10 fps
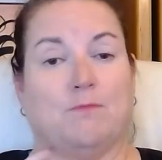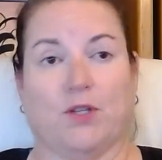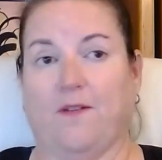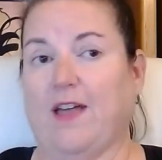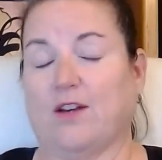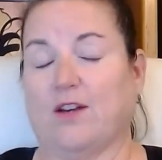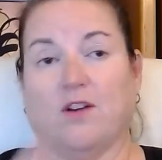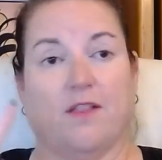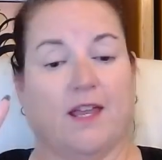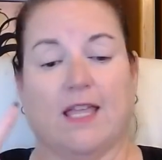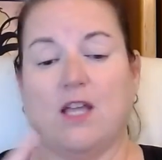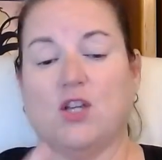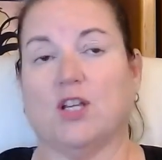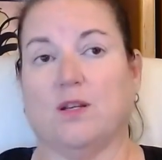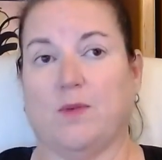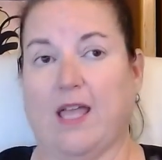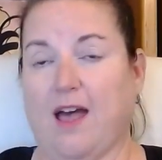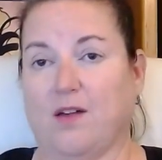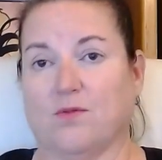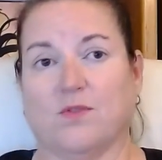multi-factor authentication. We
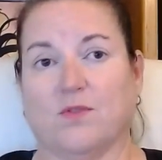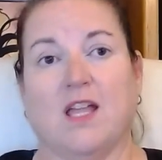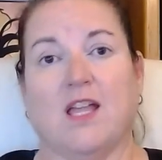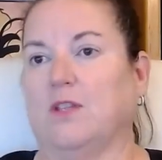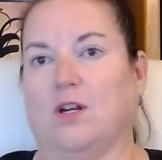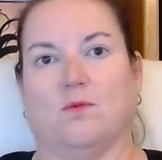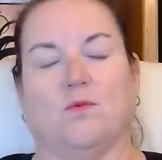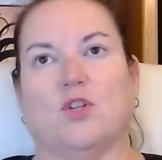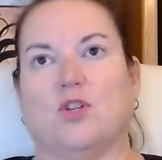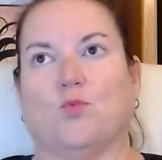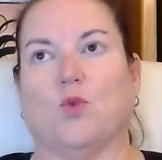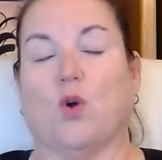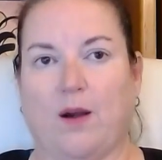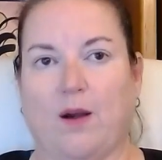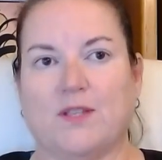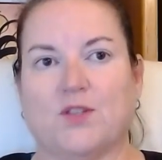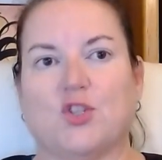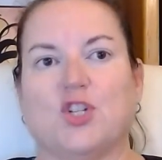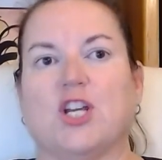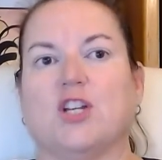have, requirements
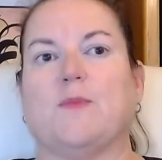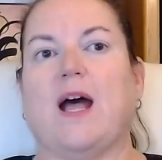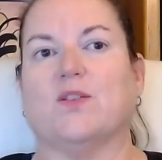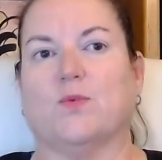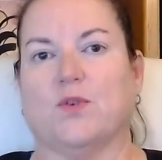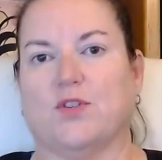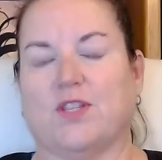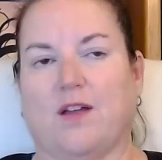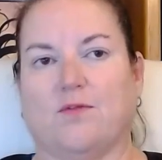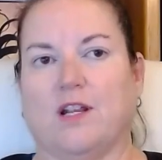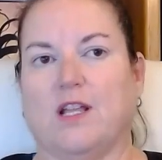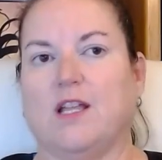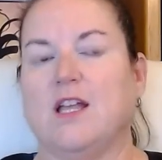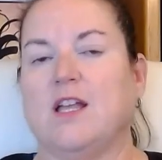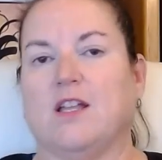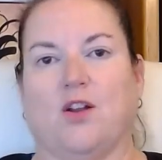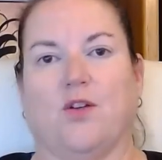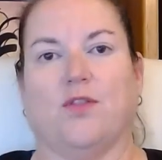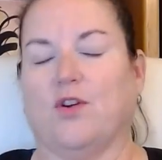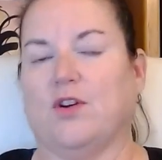to change passwords every,
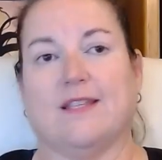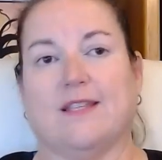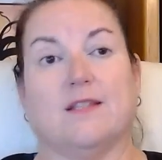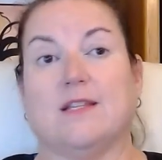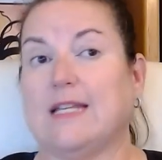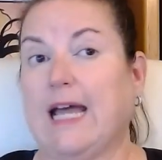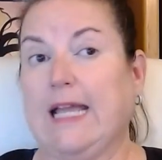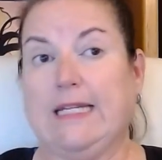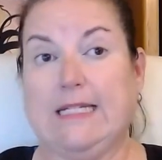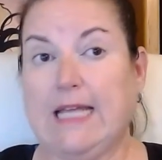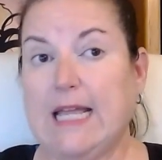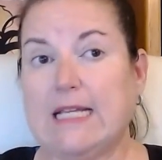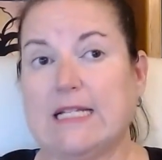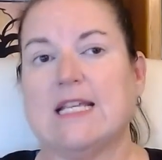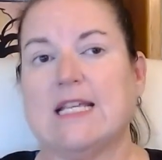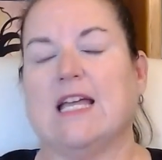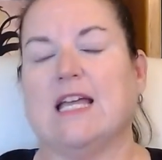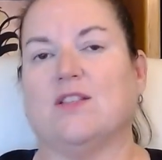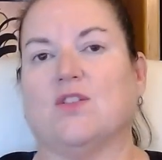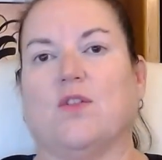30, 60, 90 days.
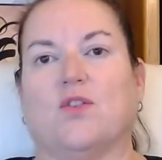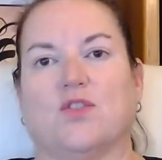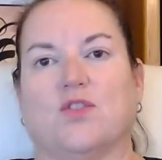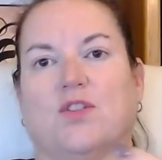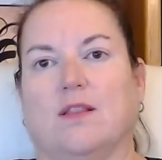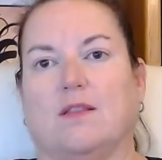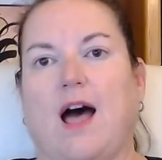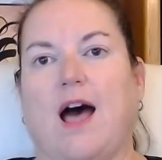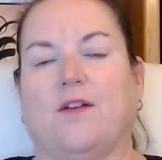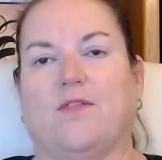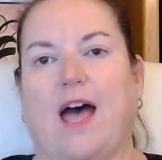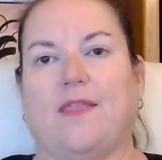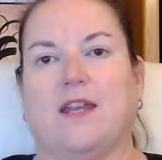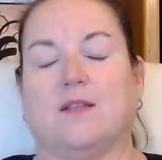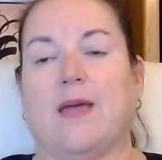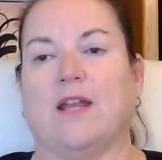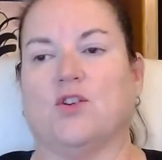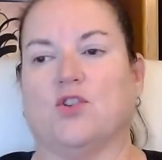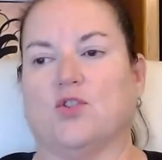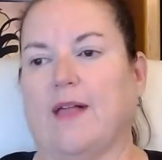And so there's a lot of that is
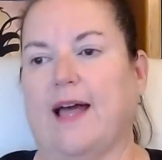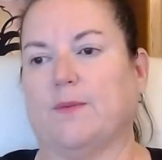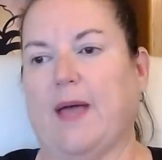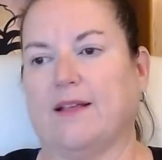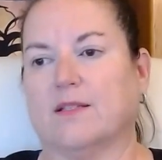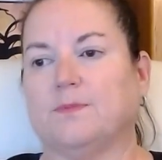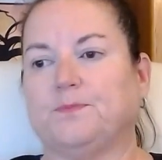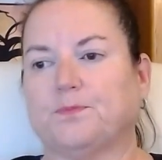managed through LastPass.